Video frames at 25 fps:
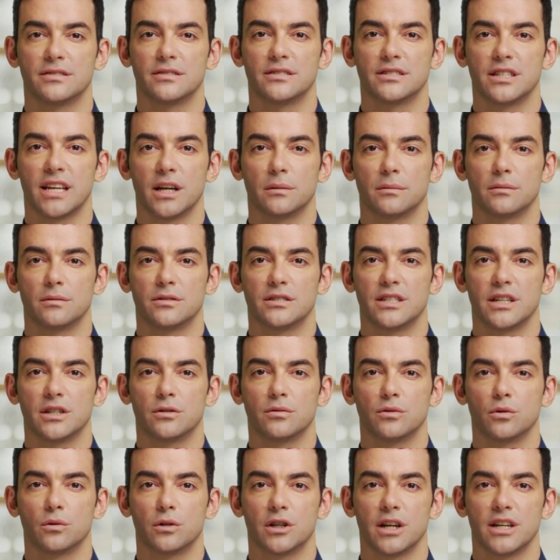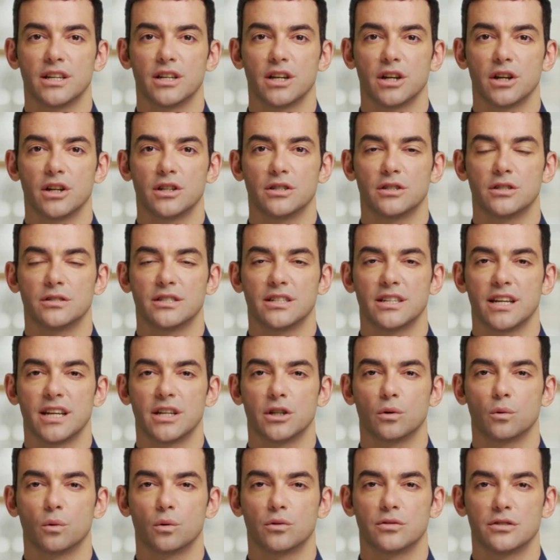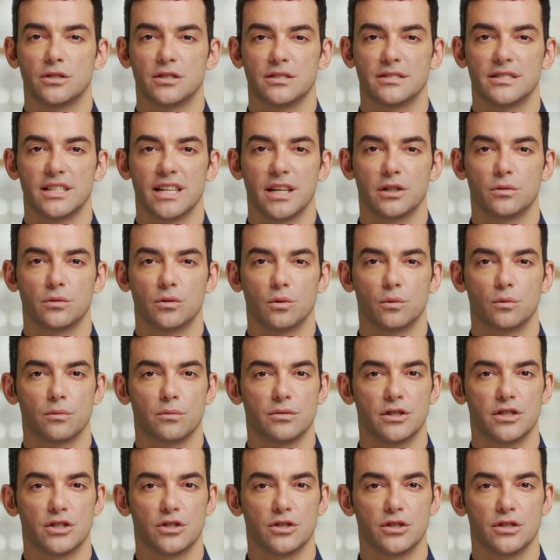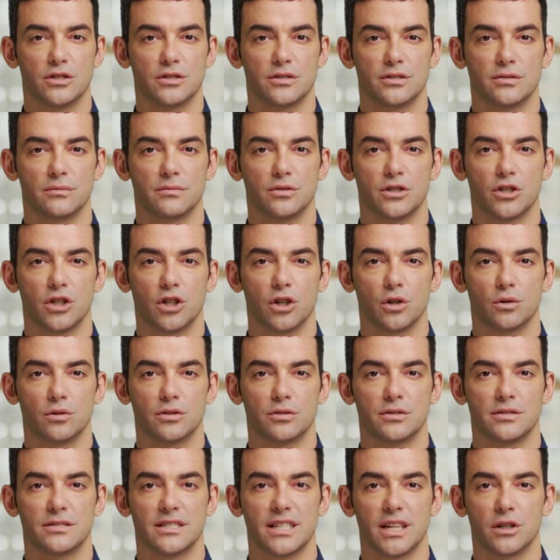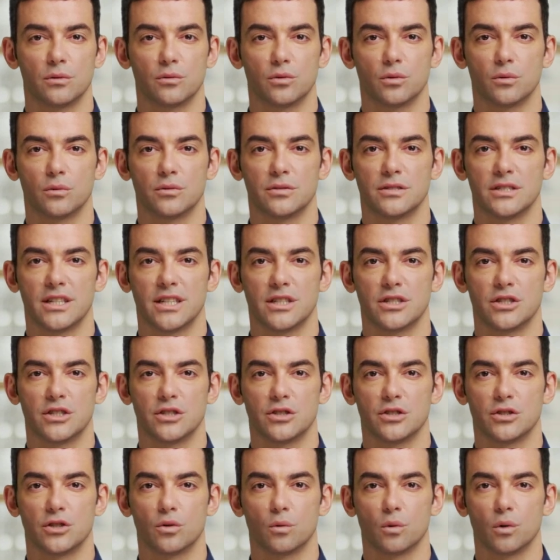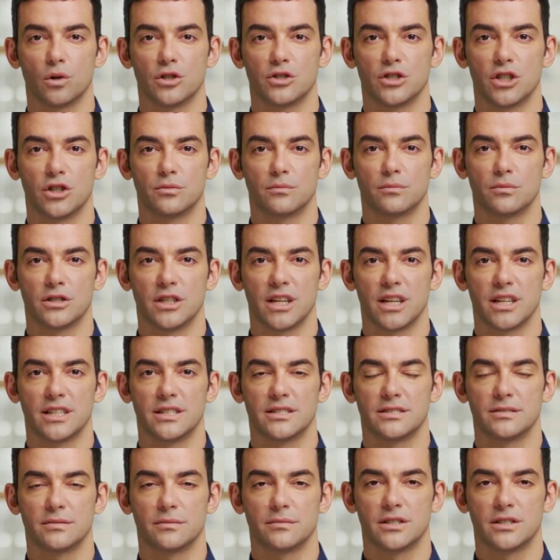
Tap the download icon, and once the download finishes, go to the download section to watch offline.